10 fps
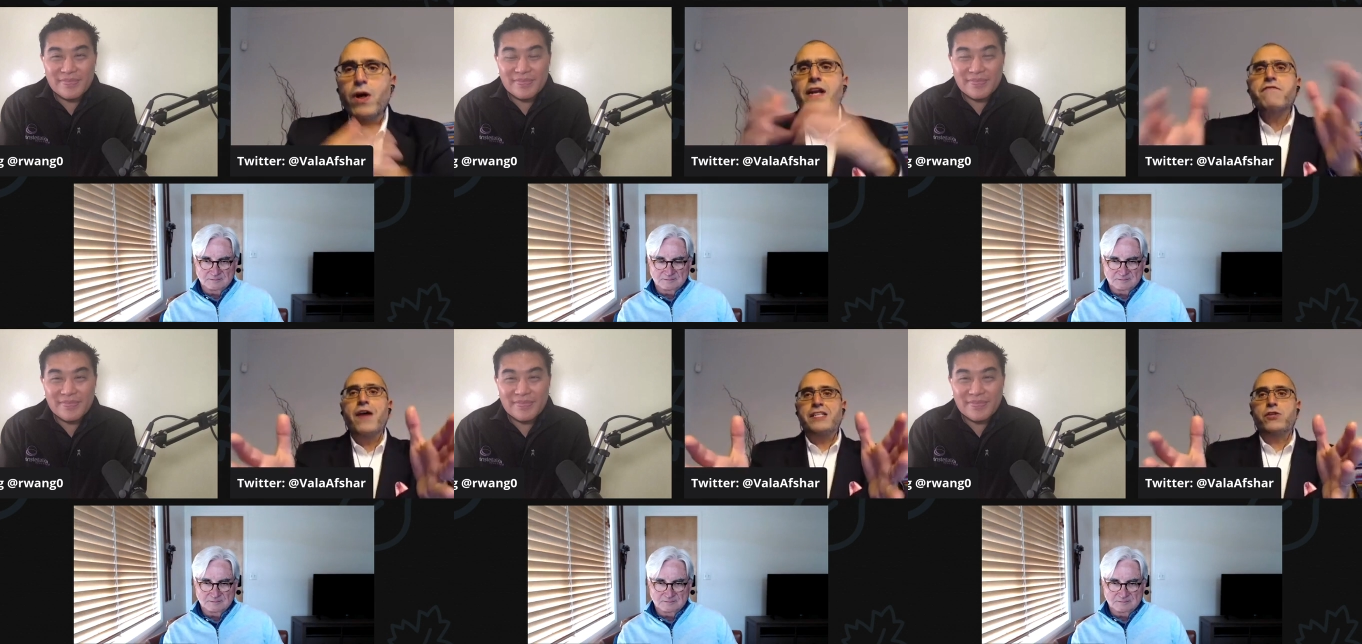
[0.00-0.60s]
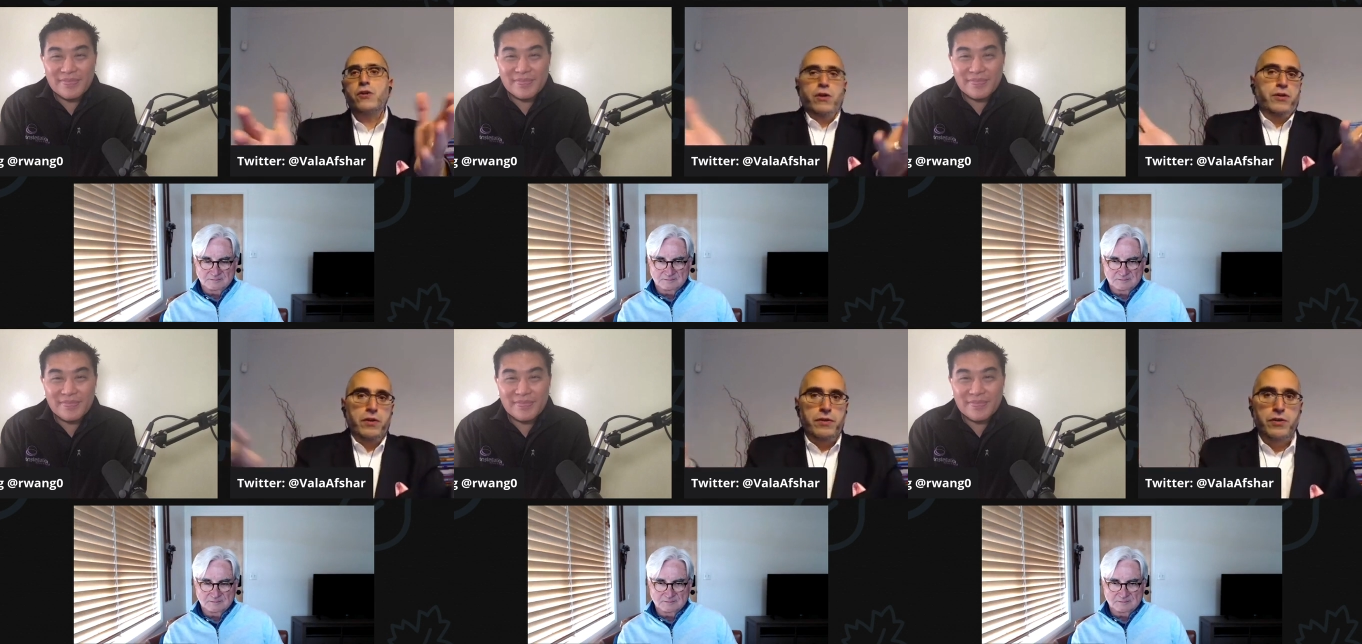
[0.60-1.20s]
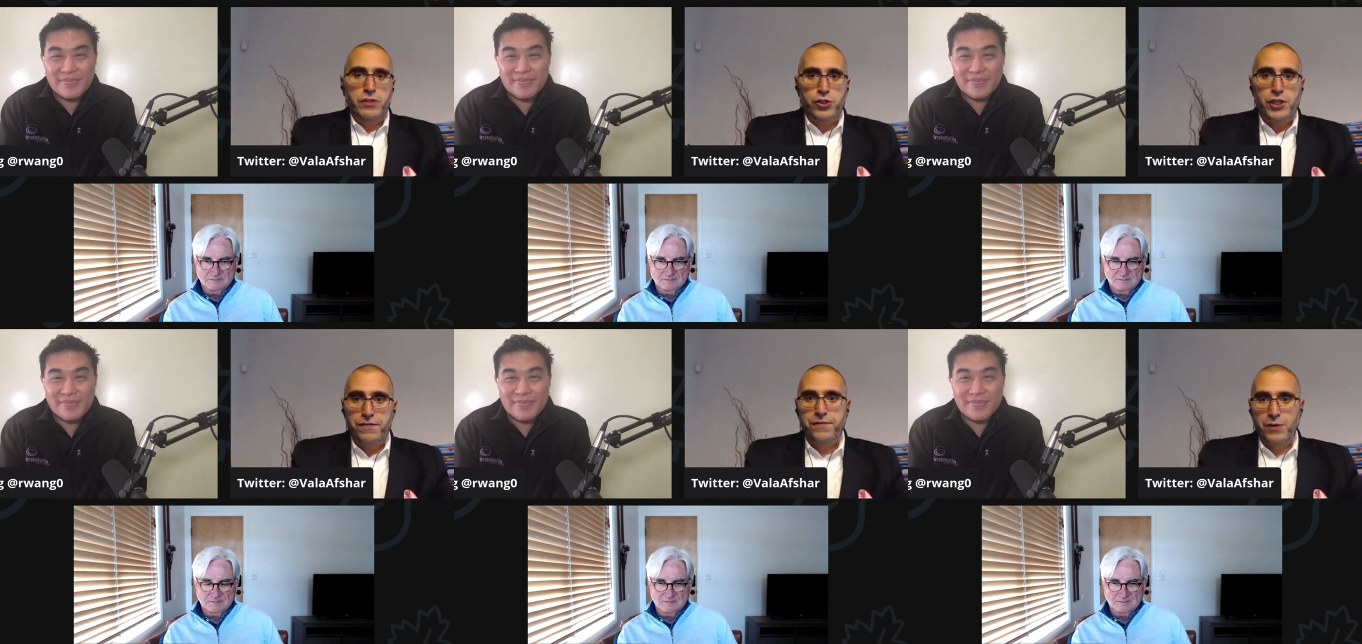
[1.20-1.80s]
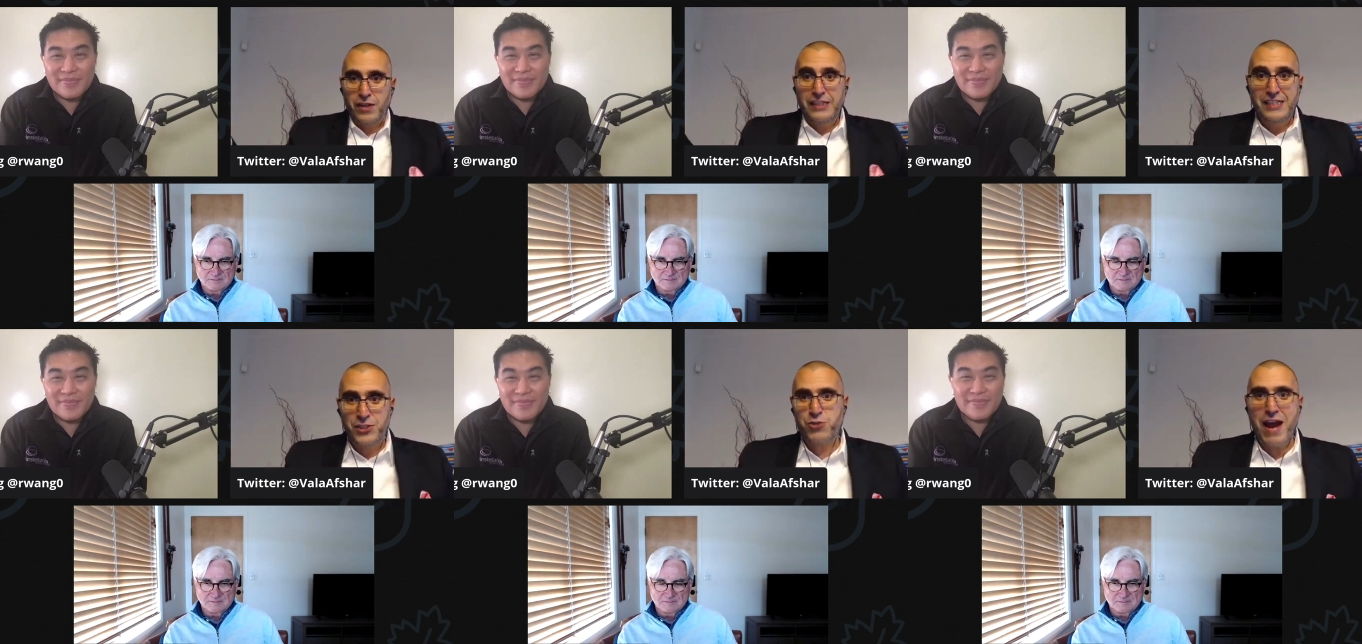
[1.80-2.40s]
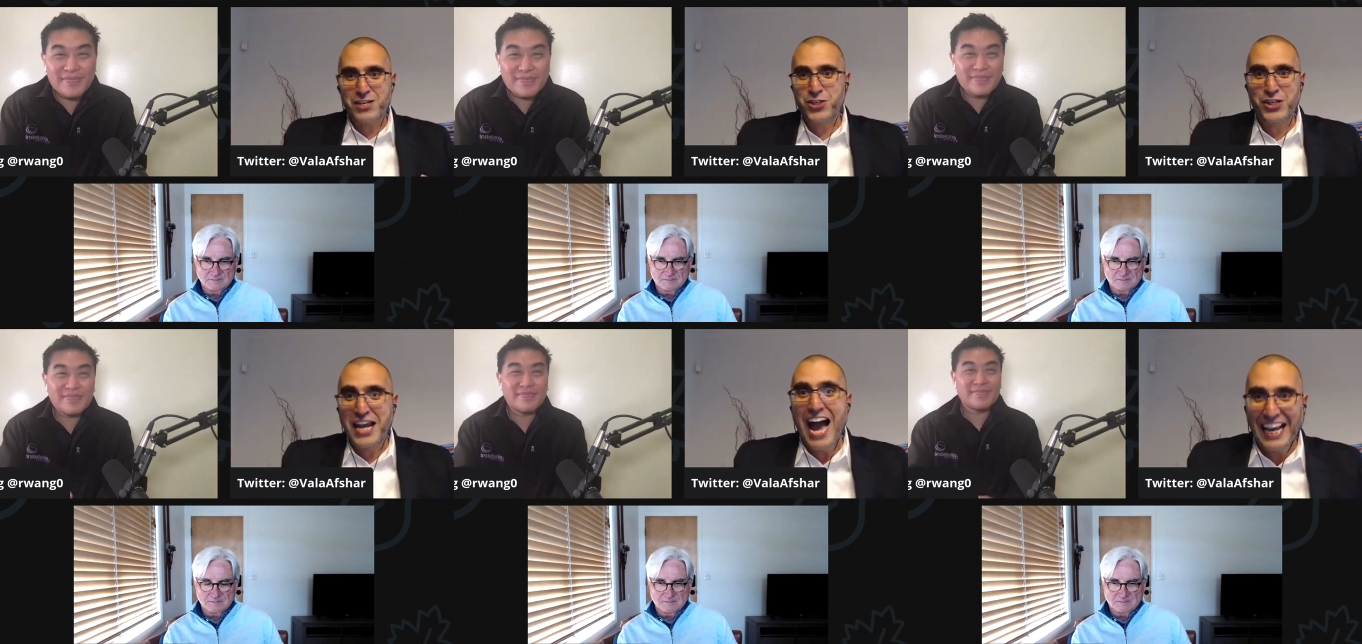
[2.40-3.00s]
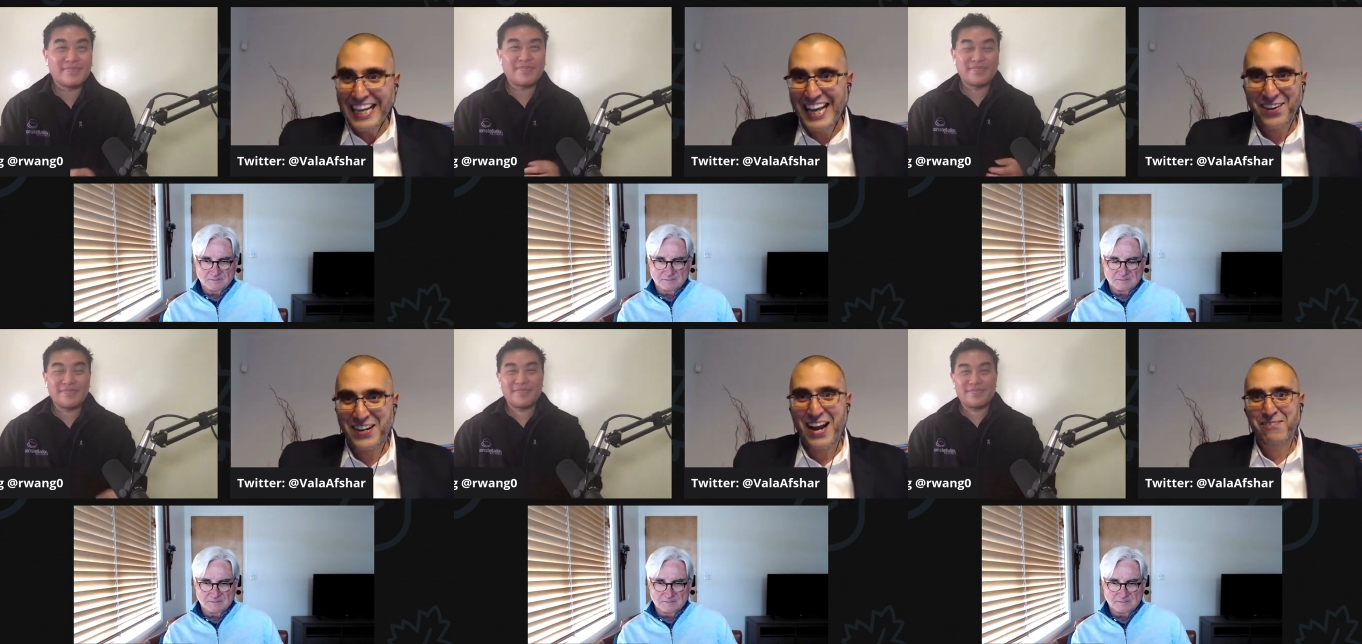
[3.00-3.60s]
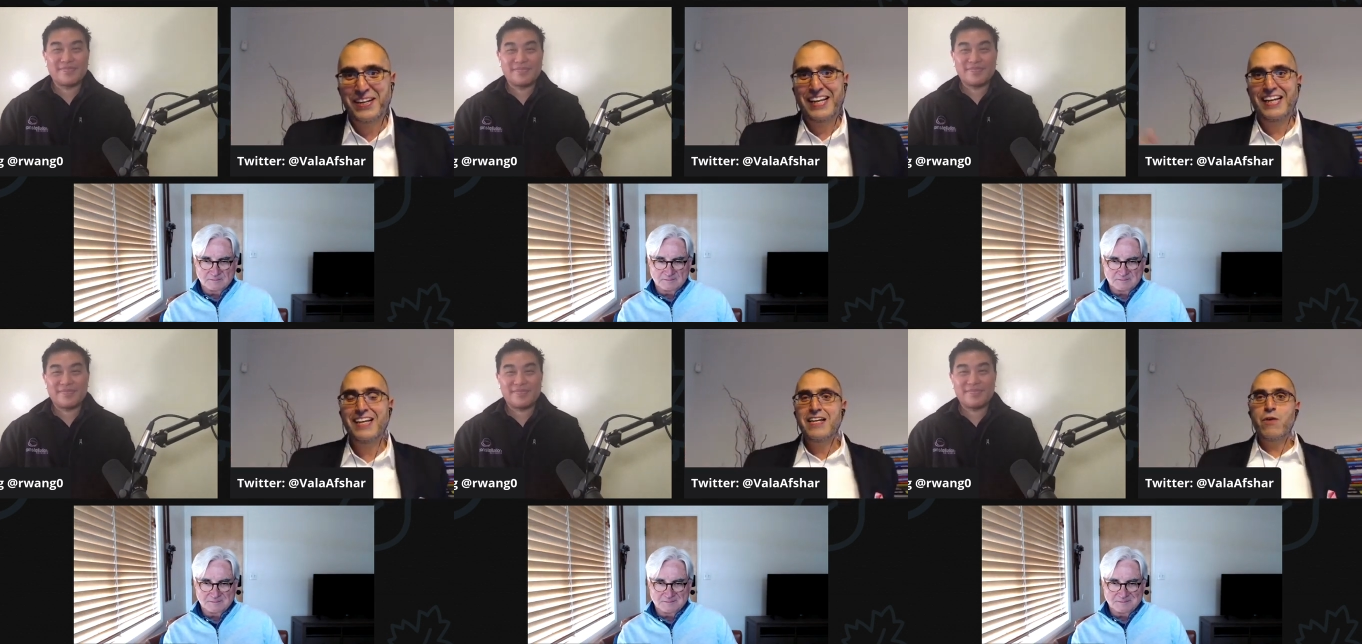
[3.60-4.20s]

Speaker 1: What advice, you know, you're, you're the chief, you're the lead strategy guy at your company.